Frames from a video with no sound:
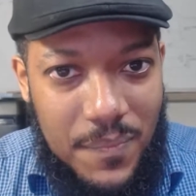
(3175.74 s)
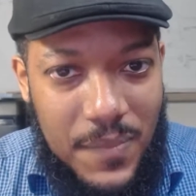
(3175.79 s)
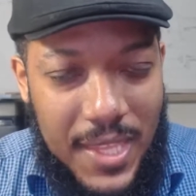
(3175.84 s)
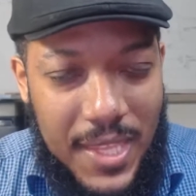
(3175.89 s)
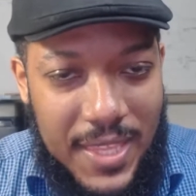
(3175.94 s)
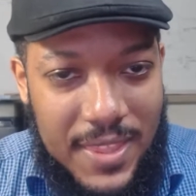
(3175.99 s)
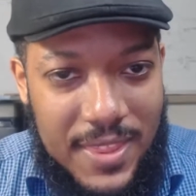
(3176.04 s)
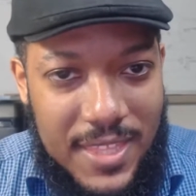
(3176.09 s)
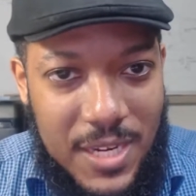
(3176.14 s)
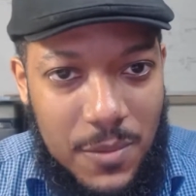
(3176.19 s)

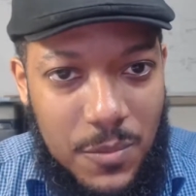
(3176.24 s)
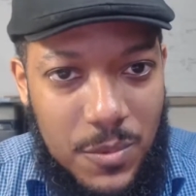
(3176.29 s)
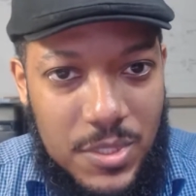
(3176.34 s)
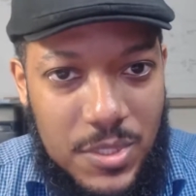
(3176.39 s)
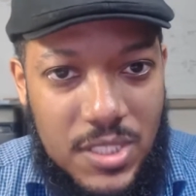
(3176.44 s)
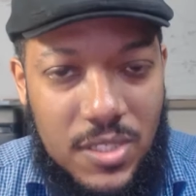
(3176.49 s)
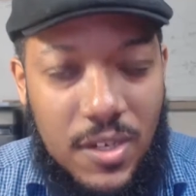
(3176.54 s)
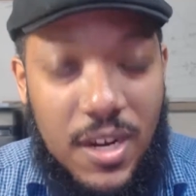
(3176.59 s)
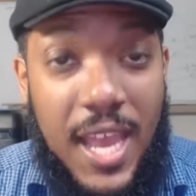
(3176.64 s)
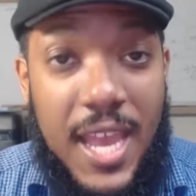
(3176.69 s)
and then we'll
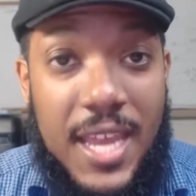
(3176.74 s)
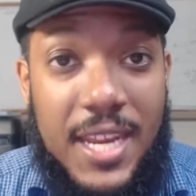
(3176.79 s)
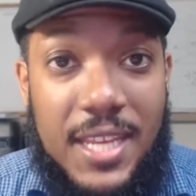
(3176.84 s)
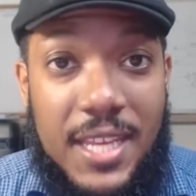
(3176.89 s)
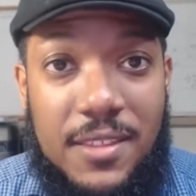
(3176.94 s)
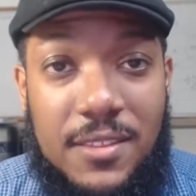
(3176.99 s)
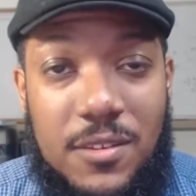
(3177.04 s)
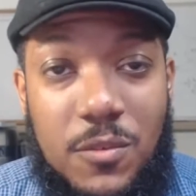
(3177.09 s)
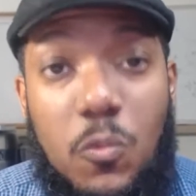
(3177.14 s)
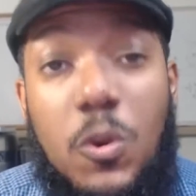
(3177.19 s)
start
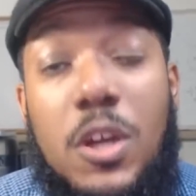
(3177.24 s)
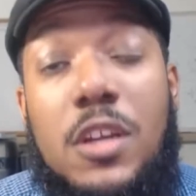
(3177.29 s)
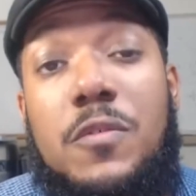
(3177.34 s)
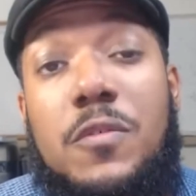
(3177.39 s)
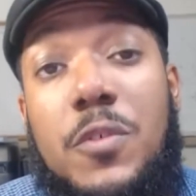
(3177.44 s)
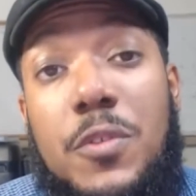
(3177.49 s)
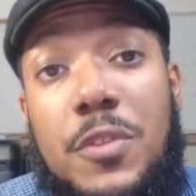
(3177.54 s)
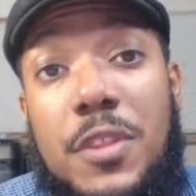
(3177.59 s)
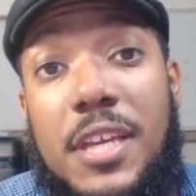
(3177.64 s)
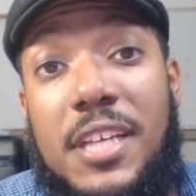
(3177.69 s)
adding the
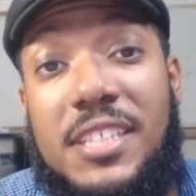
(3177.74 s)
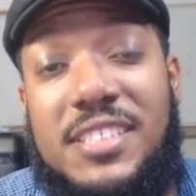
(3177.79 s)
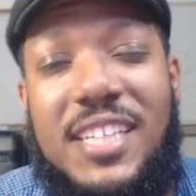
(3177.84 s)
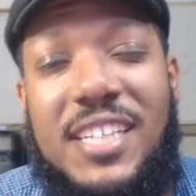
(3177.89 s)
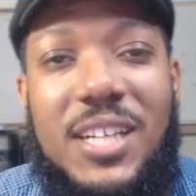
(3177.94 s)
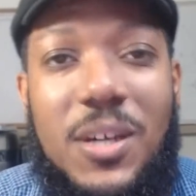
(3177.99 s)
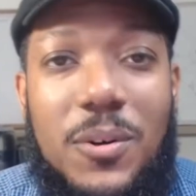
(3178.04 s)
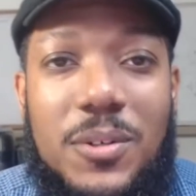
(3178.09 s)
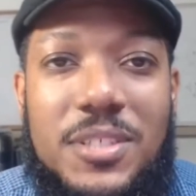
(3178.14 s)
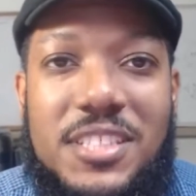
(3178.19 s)
wonderful things that
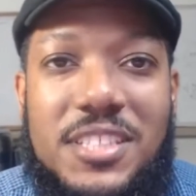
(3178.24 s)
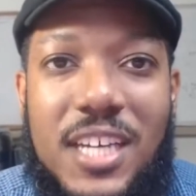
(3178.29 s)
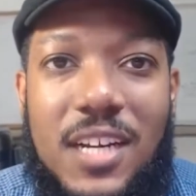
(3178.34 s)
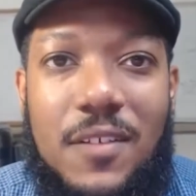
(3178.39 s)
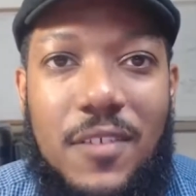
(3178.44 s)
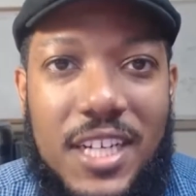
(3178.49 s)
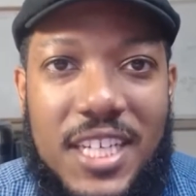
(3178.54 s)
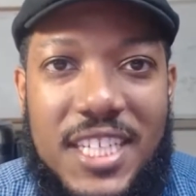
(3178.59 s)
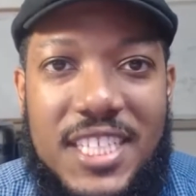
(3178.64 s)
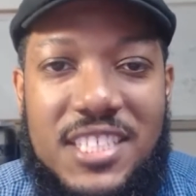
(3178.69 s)
go inside of
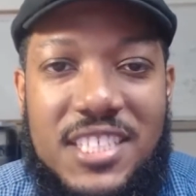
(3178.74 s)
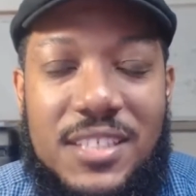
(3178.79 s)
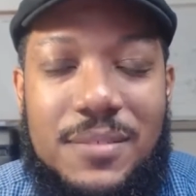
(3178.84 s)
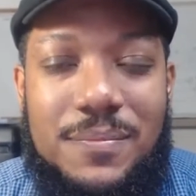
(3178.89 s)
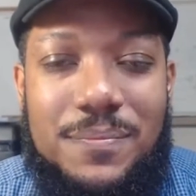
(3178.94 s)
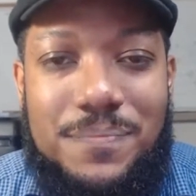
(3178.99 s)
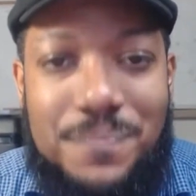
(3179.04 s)
our kitchen.